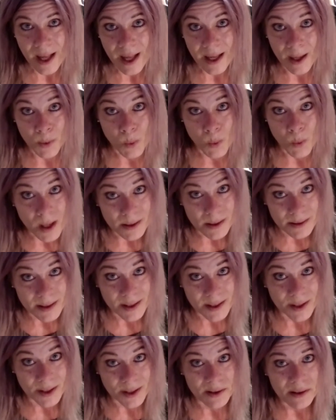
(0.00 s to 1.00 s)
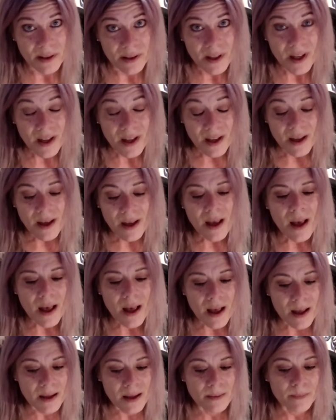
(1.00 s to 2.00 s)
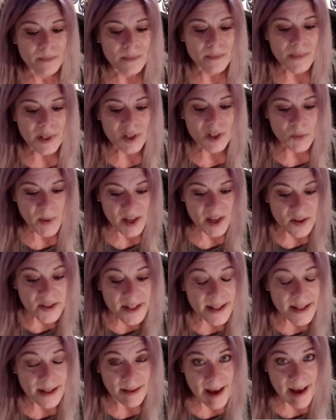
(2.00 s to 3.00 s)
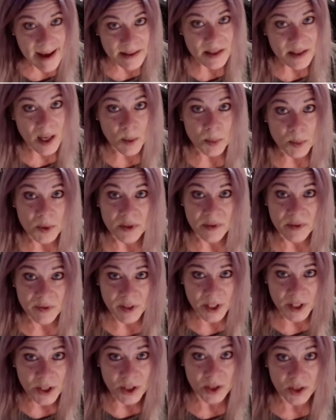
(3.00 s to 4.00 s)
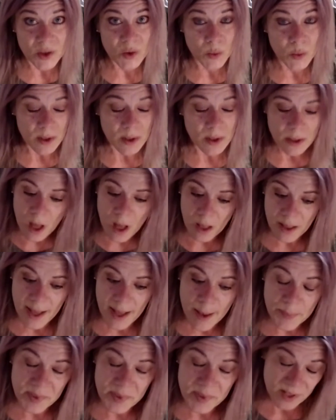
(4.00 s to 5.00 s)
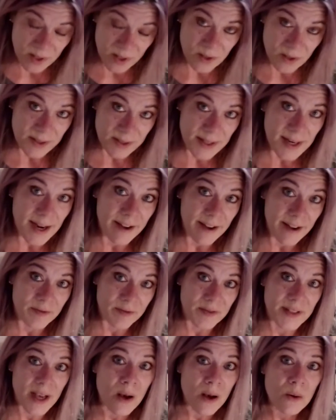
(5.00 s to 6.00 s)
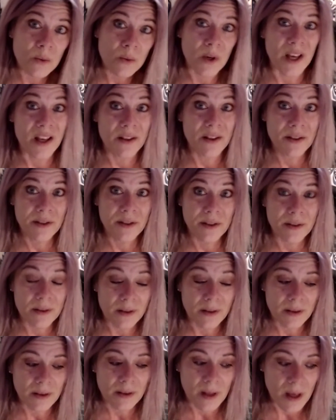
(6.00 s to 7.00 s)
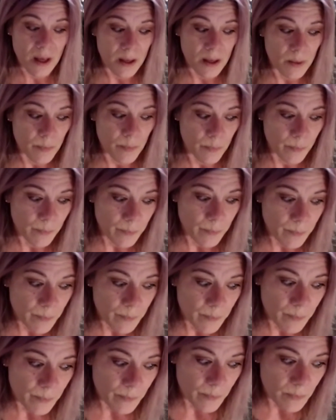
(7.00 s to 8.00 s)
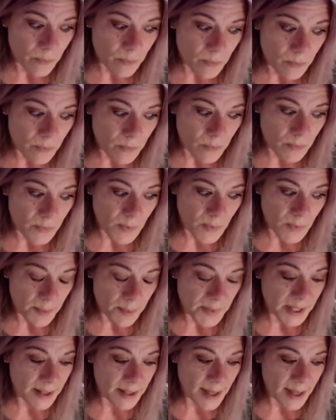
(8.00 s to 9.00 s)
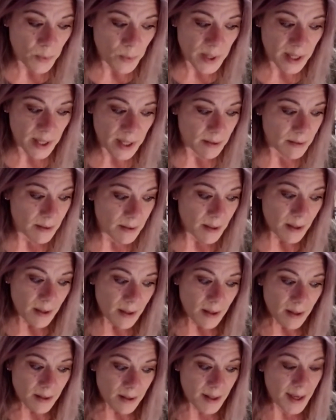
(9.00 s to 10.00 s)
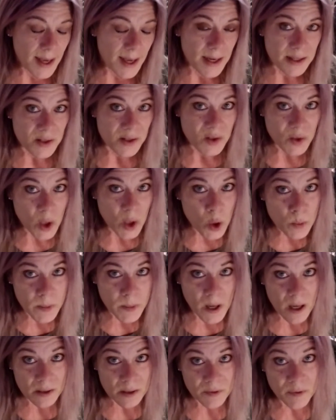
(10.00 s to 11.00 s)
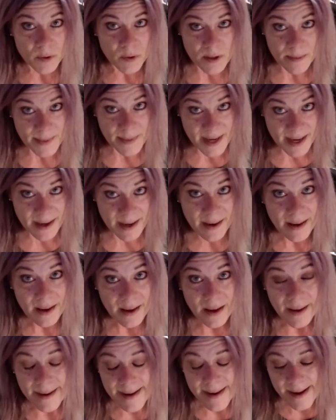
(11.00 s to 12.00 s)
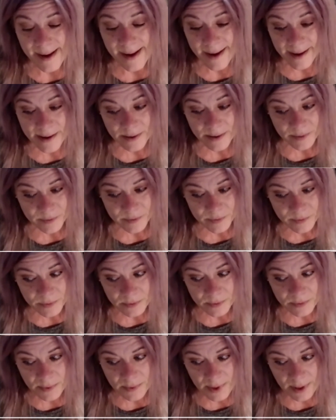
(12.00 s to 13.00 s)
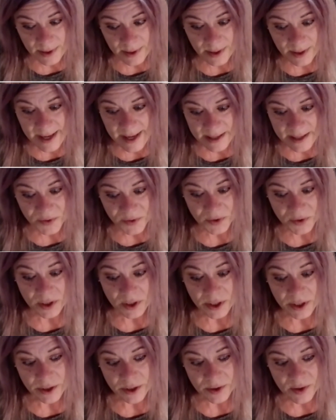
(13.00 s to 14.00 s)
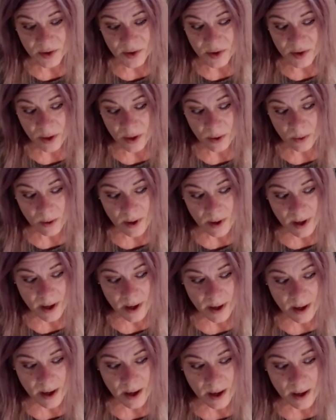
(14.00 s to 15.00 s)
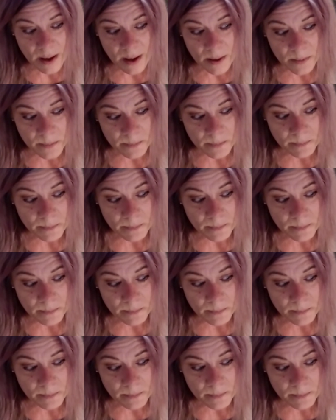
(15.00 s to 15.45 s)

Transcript: I want to, especially the last couple of years with all the episodes that I've dealt with. Um, I mean, they kind of snowballed for me uh, in the last few years. So um,